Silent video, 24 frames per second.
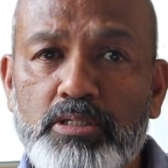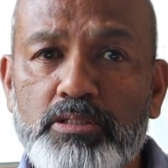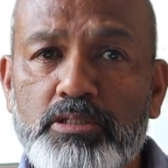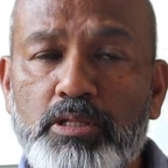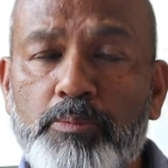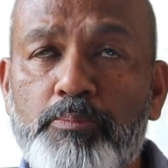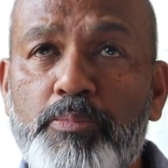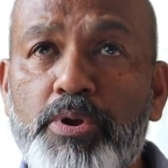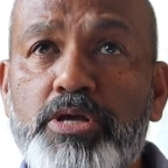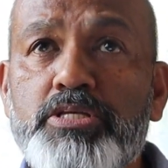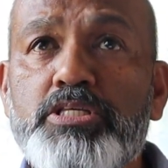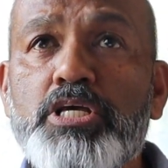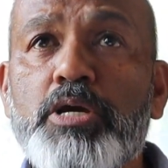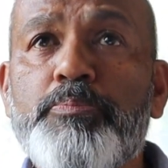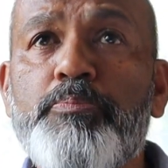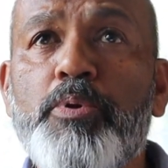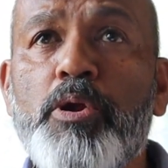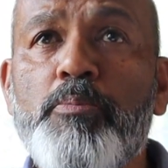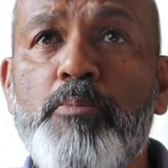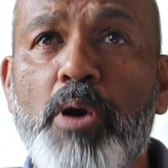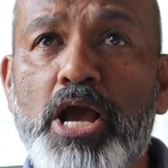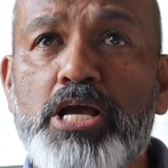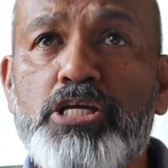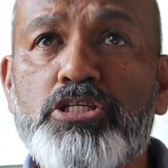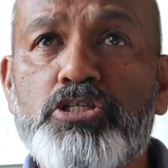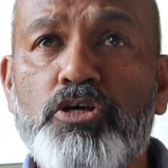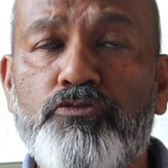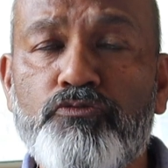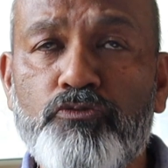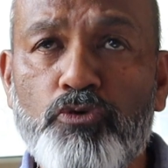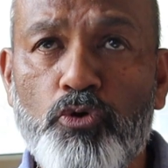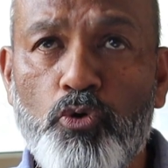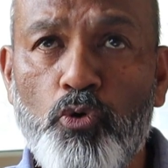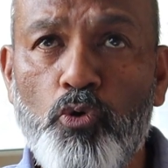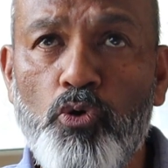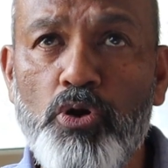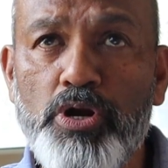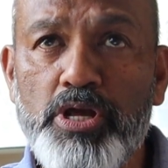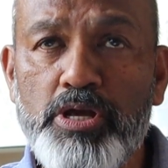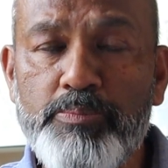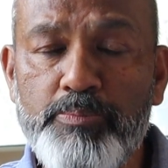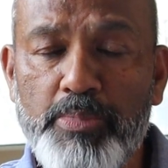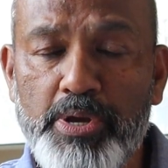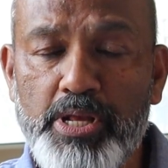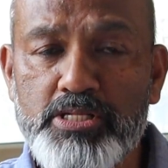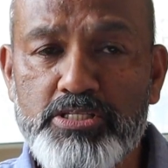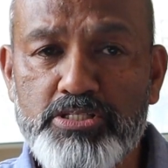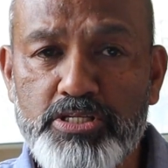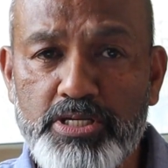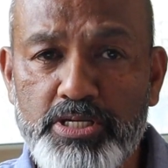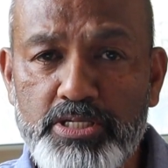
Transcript: The basic premise of cold emails